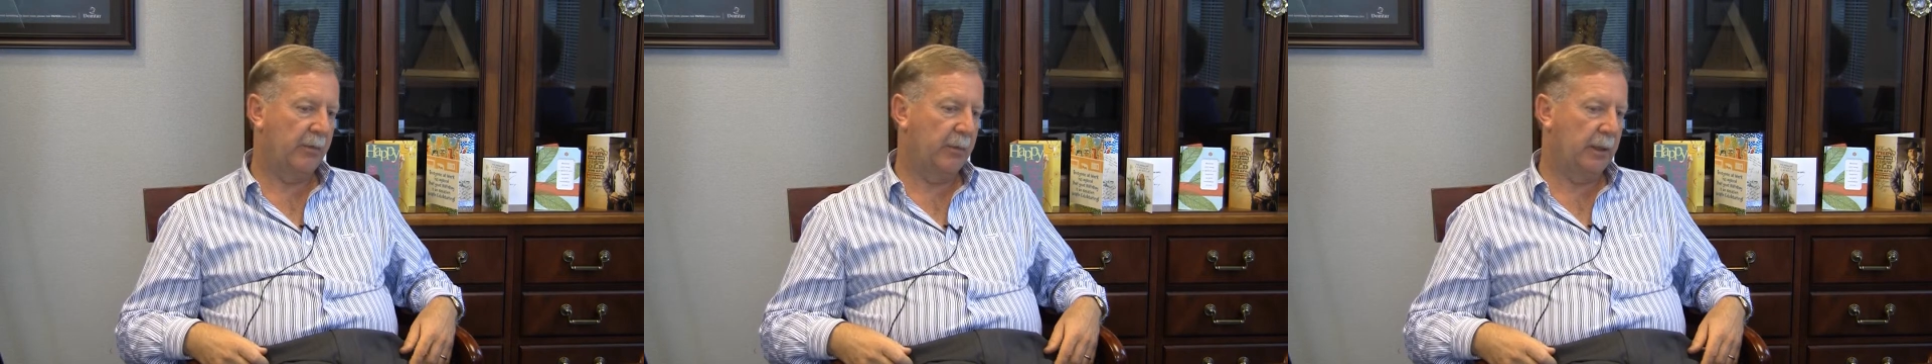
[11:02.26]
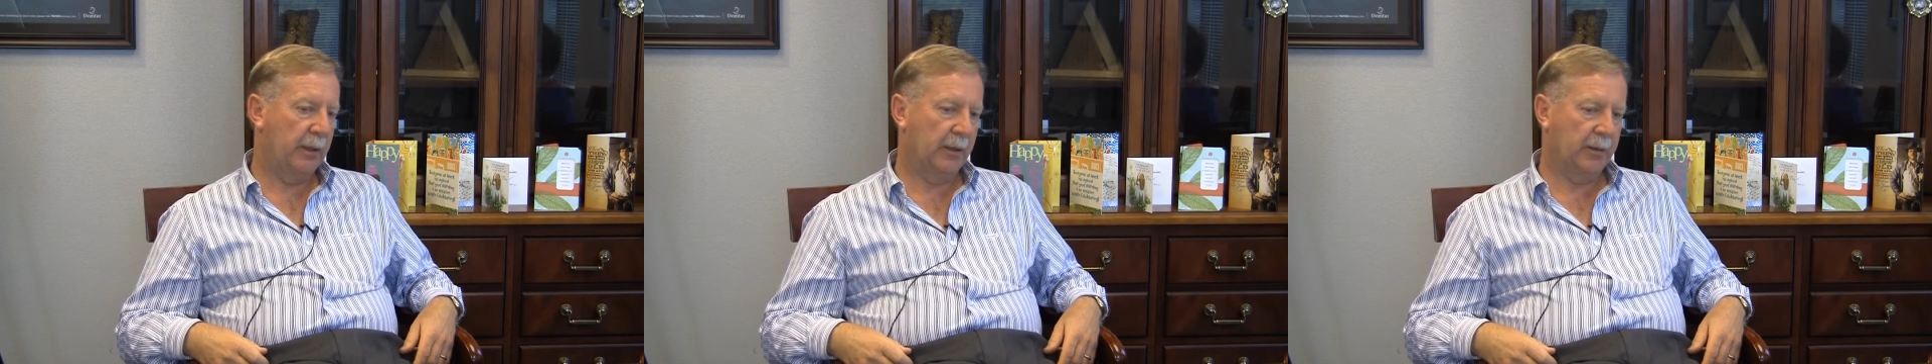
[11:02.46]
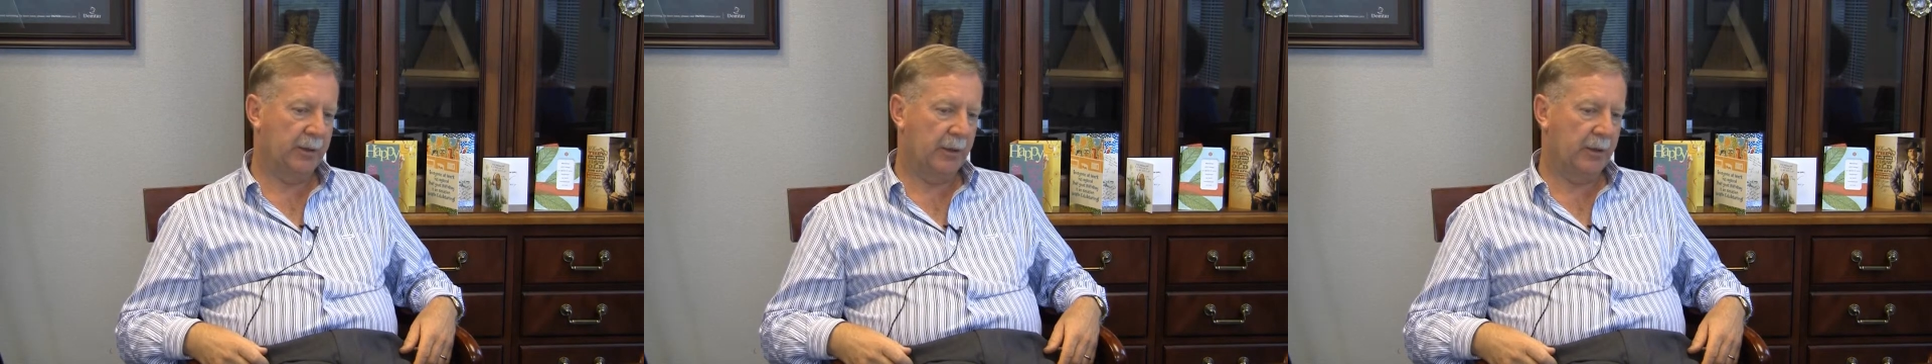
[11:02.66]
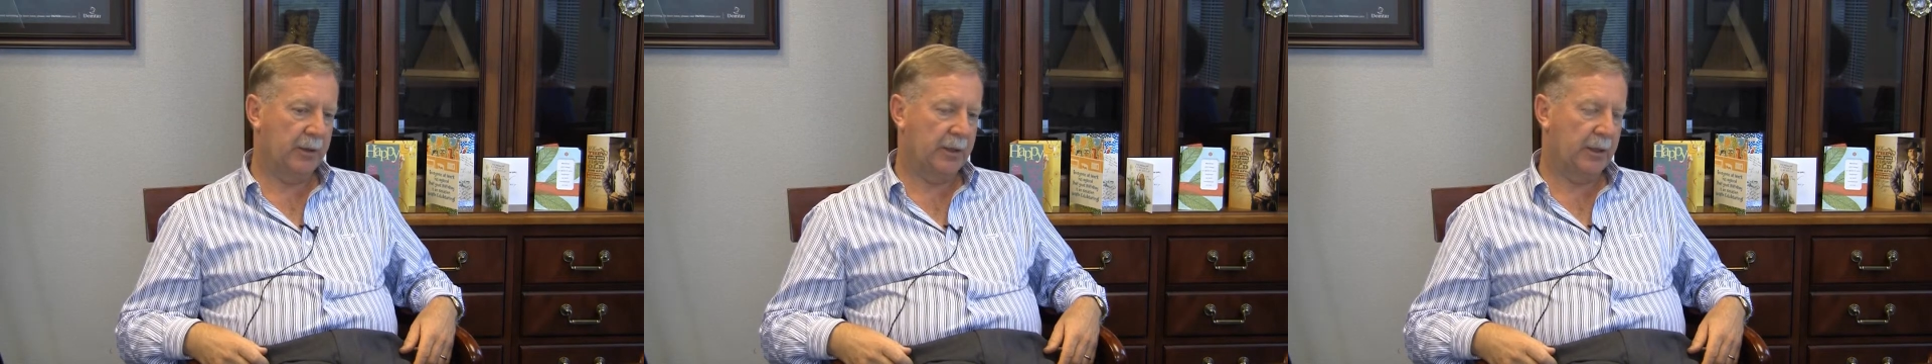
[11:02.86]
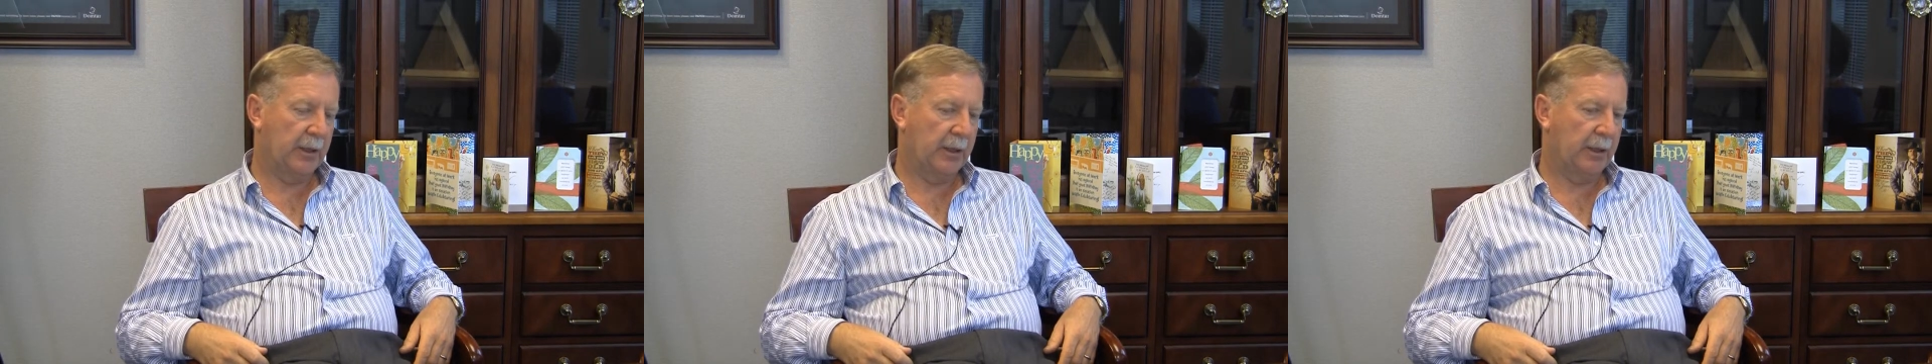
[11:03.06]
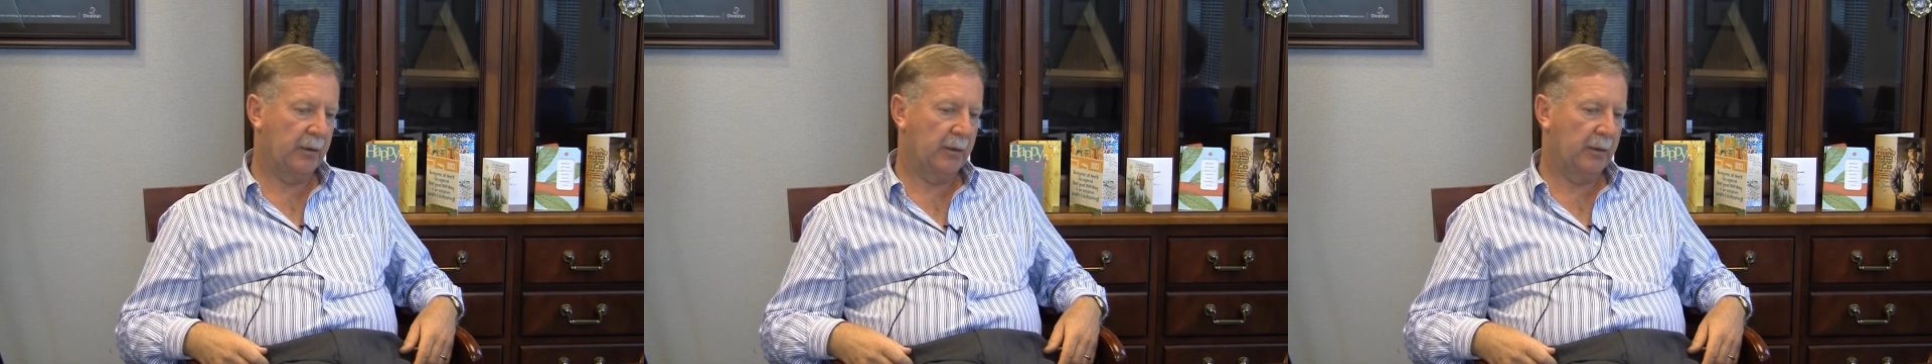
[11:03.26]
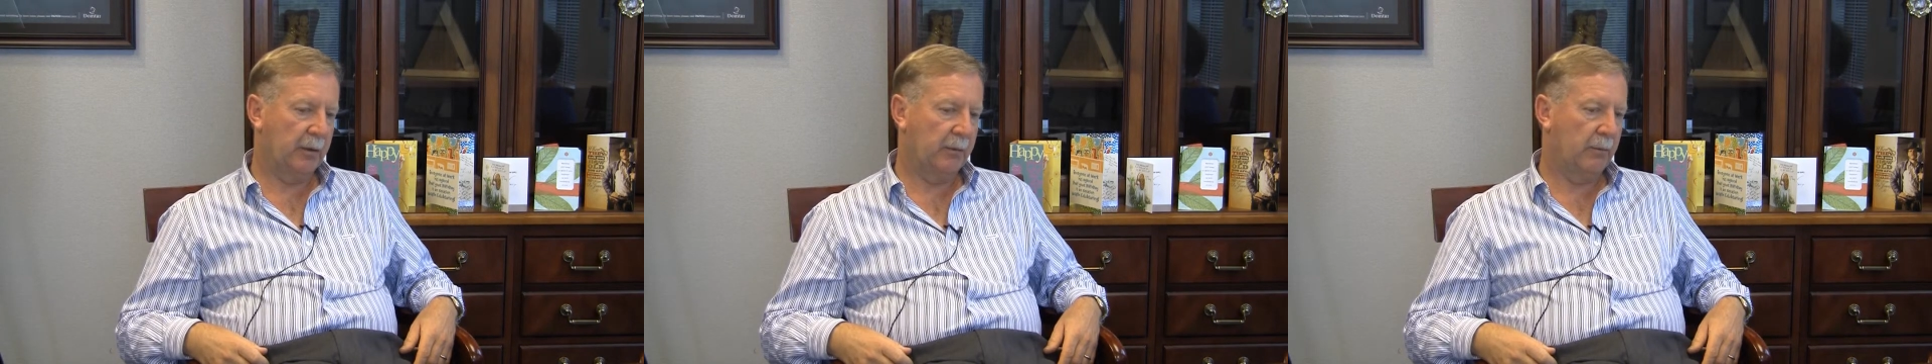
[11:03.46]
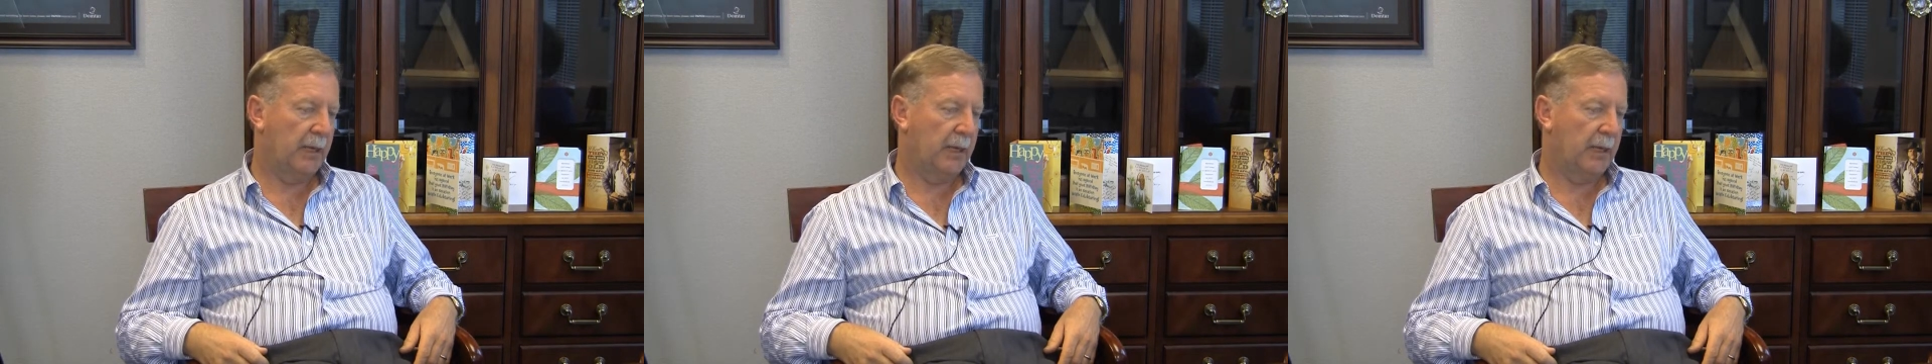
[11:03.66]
million a year on